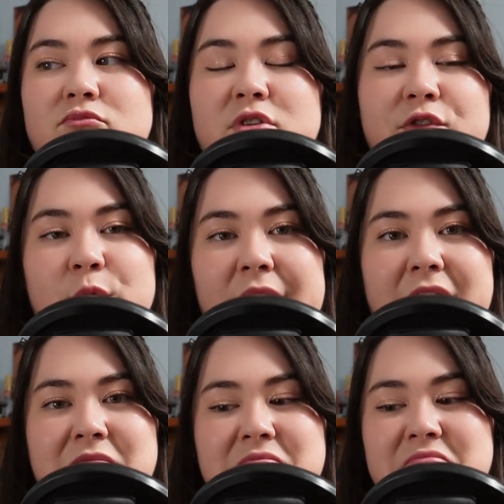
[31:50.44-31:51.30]
if you
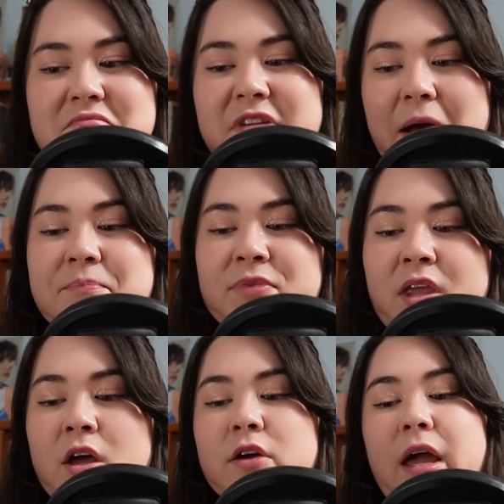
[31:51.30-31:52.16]
can. Yeah.
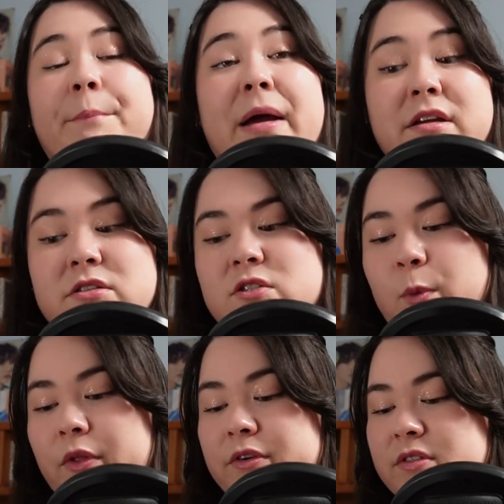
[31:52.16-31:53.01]
Okay, back into
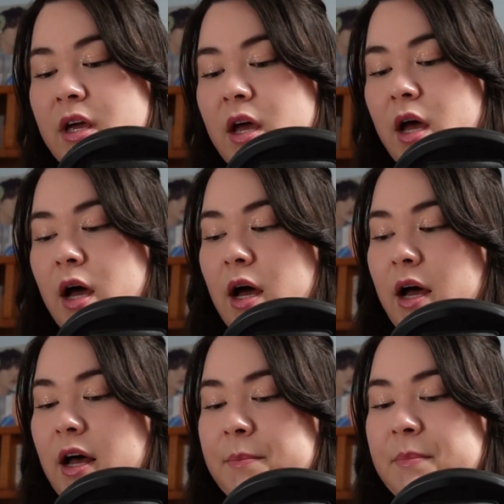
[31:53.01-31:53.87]
spoilers.
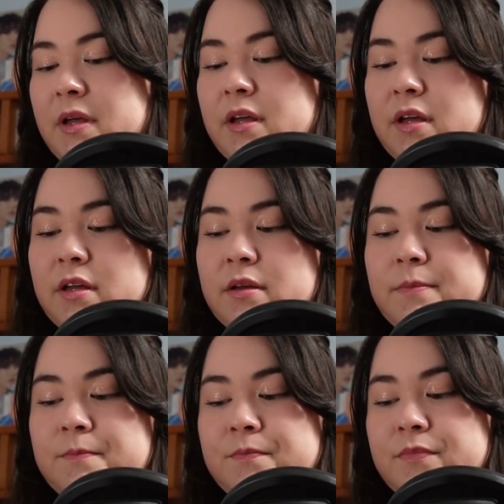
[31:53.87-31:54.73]
Um,
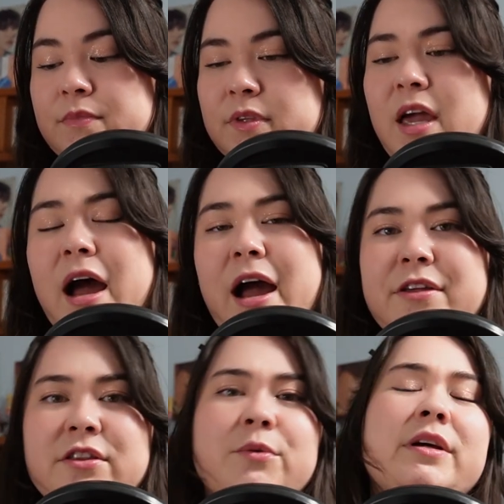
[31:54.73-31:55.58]
yeah, I
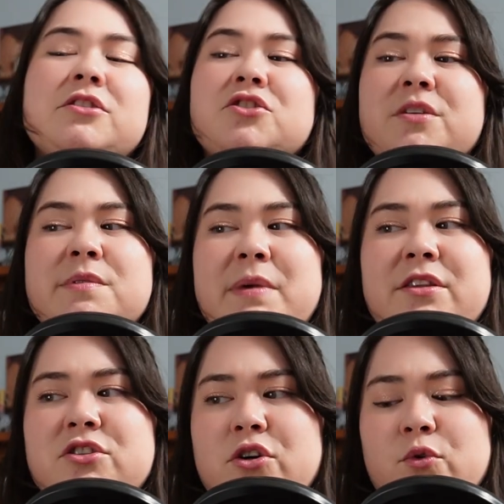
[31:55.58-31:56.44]
think the relationships
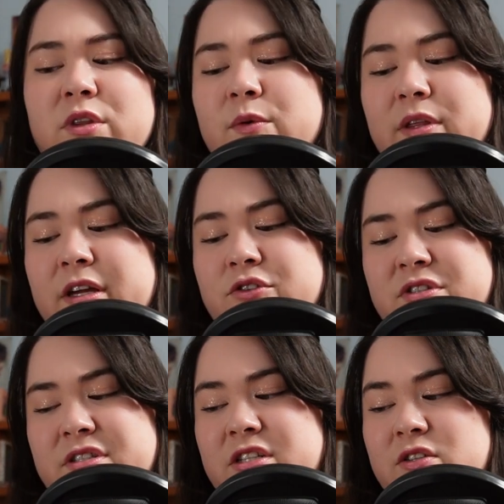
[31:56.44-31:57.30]
made this show really, really
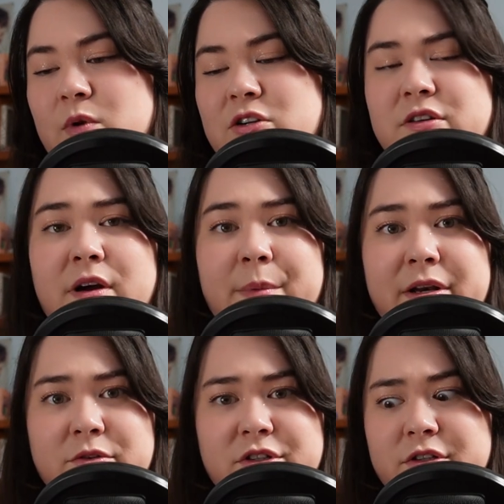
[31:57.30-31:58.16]
interesting to watch. I got my
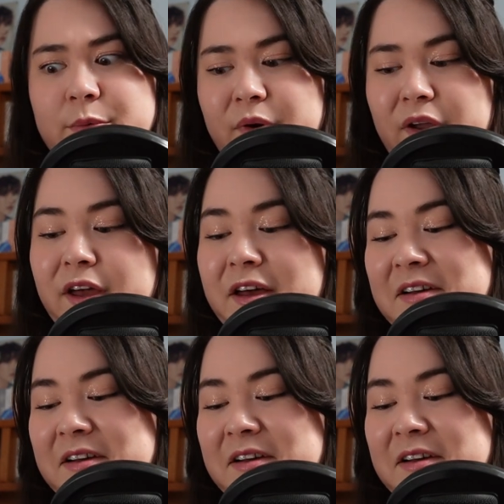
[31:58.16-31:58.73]
notes here, don't worry.